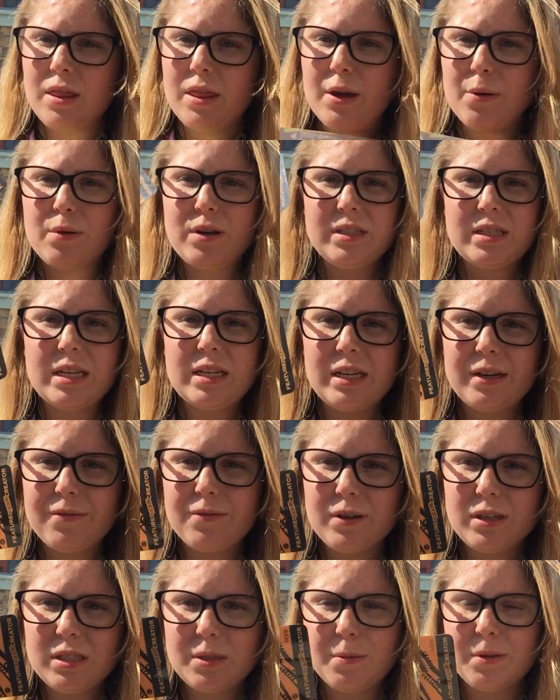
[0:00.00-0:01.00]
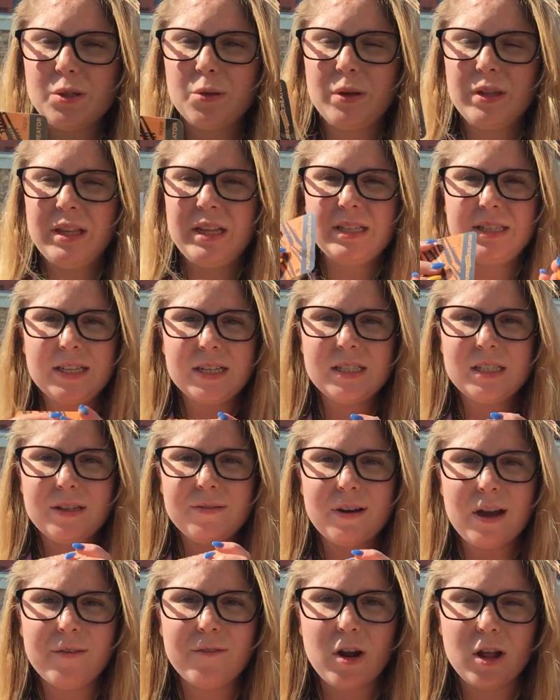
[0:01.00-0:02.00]
there was a difference between the
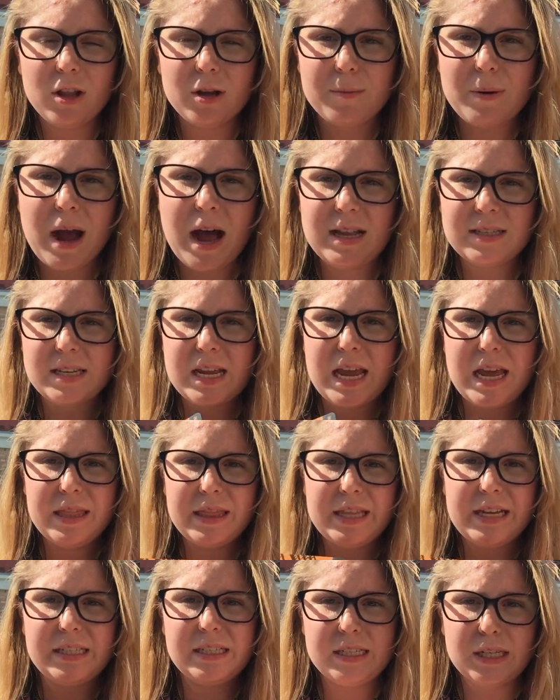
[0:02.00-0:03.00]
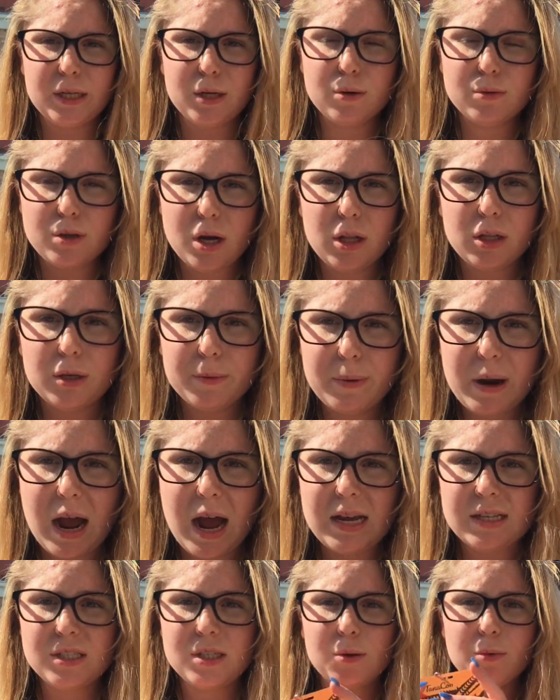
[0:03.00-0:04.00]
$65 pass and the $0
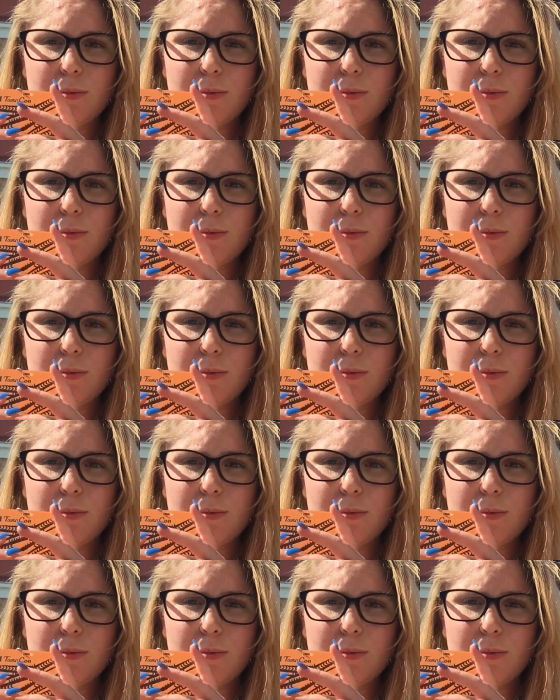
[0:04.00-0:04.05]
pass.